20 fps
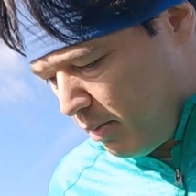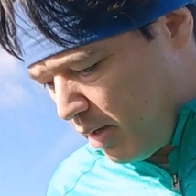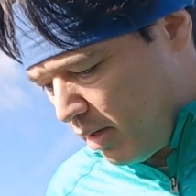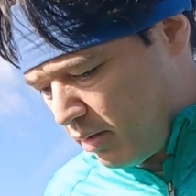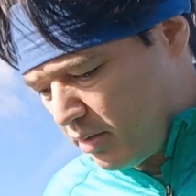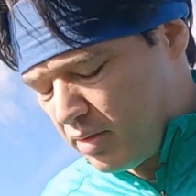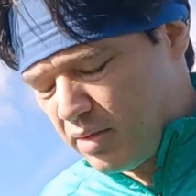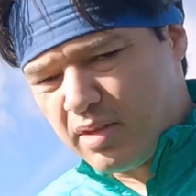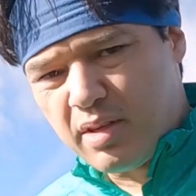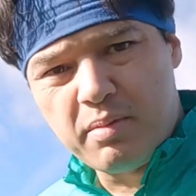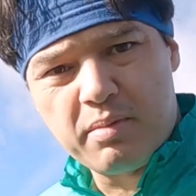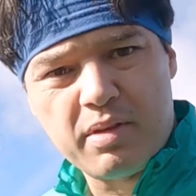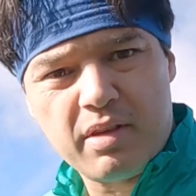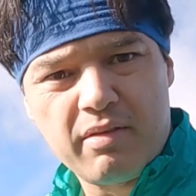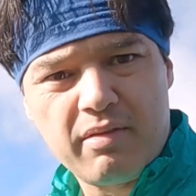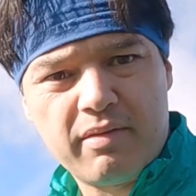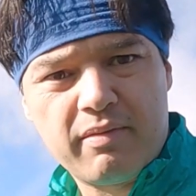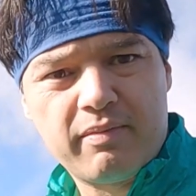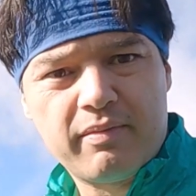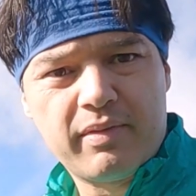big meals in terms
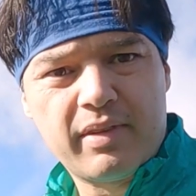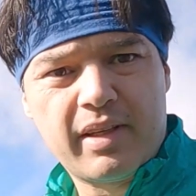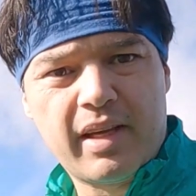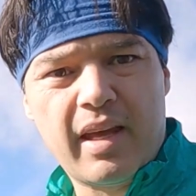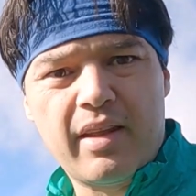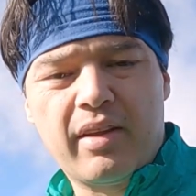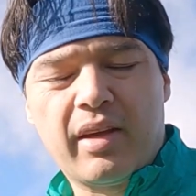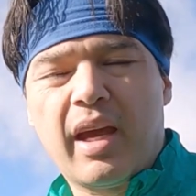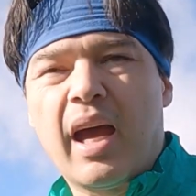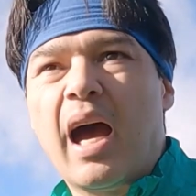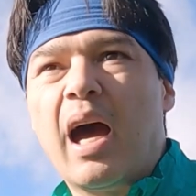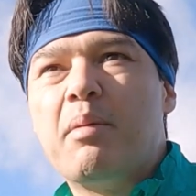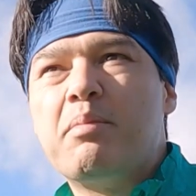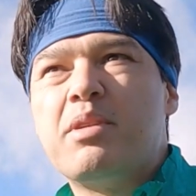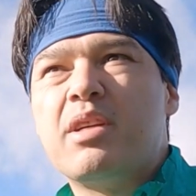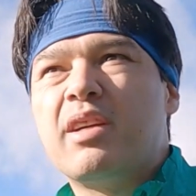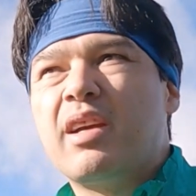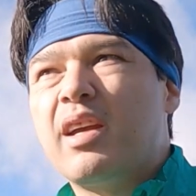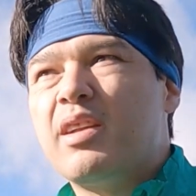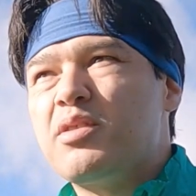of getting the
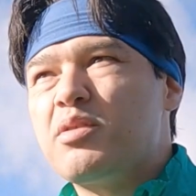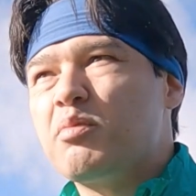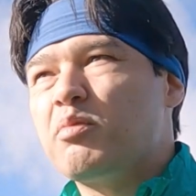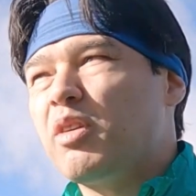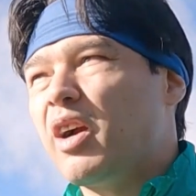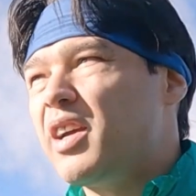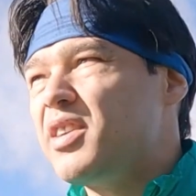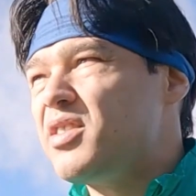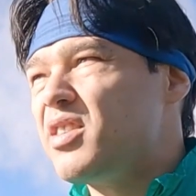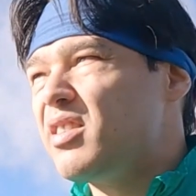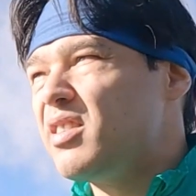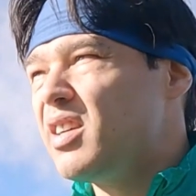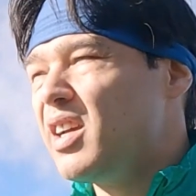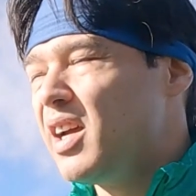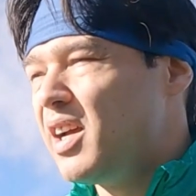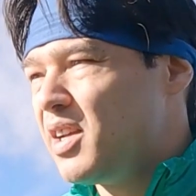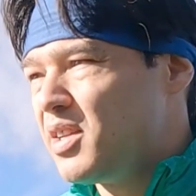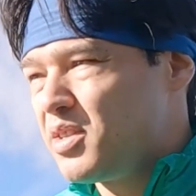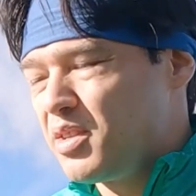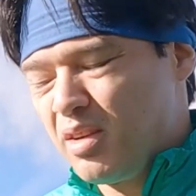carbs in, getting some rice in.
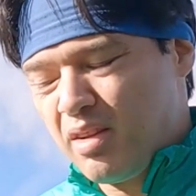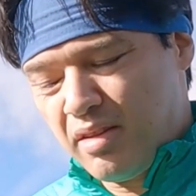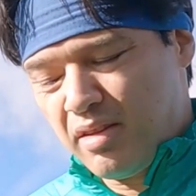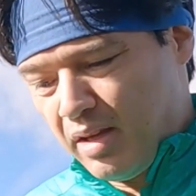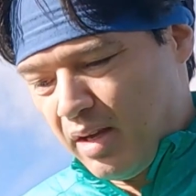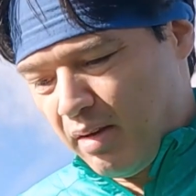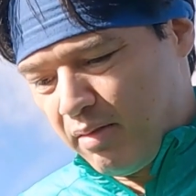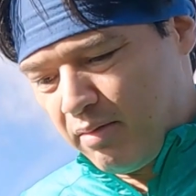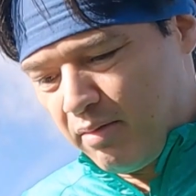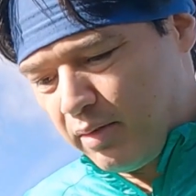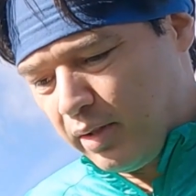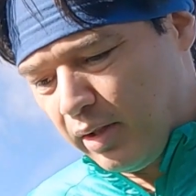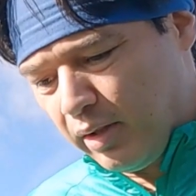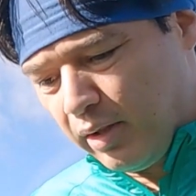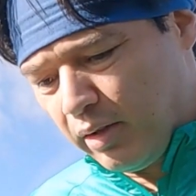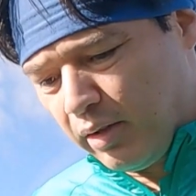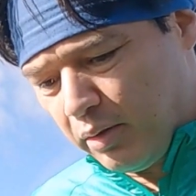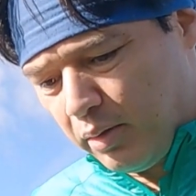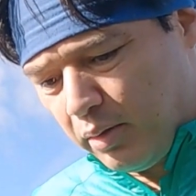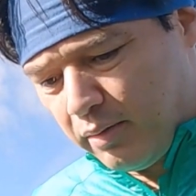So I think I'm
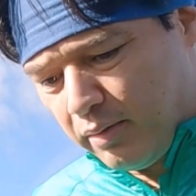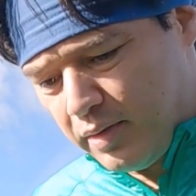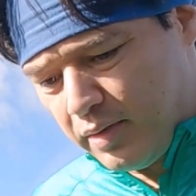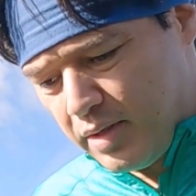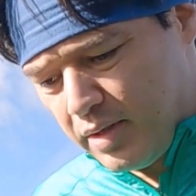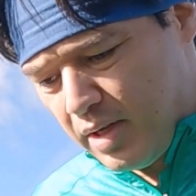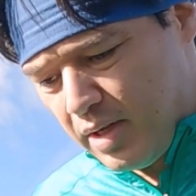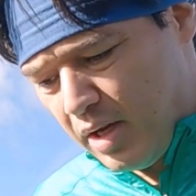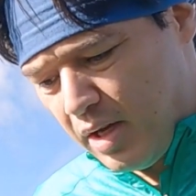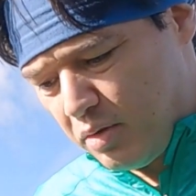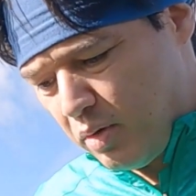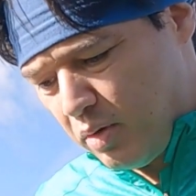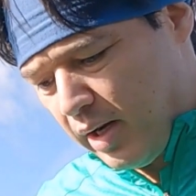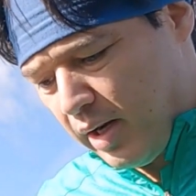fully loaded up for today's